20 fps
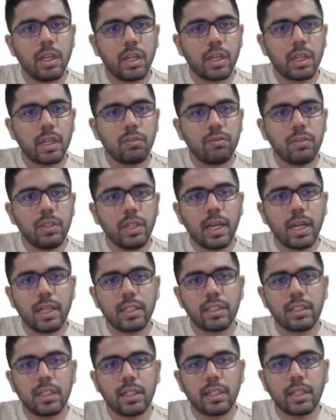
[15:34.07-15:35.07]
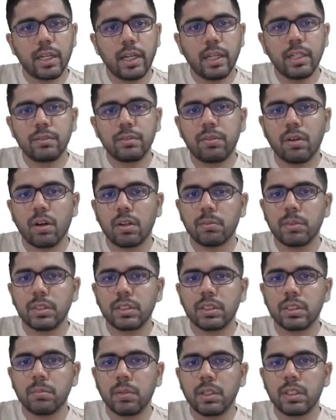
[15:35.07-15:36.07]
Now we had read Fermat's
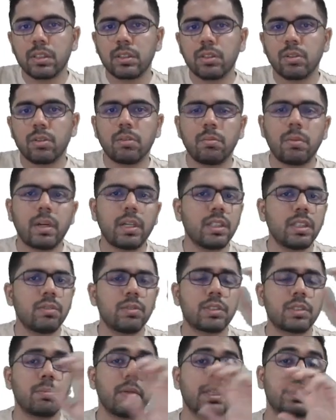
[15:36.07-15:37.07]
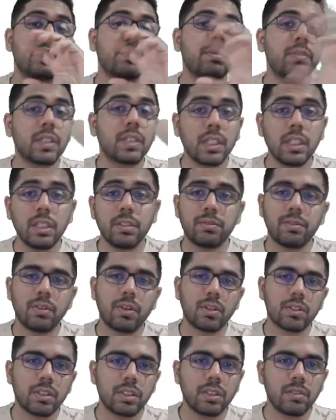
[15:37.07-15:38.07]
remainder theorem, and it was specifically for
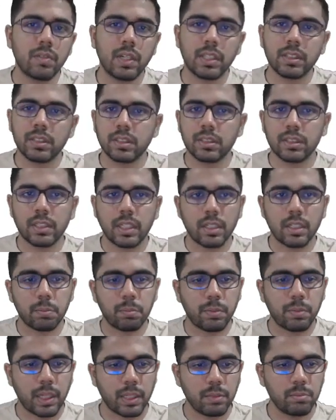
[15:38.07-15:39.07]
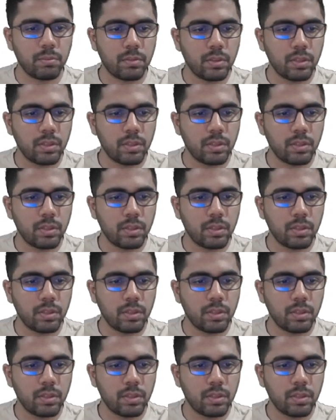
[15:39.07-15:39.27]
the divisors that are prime.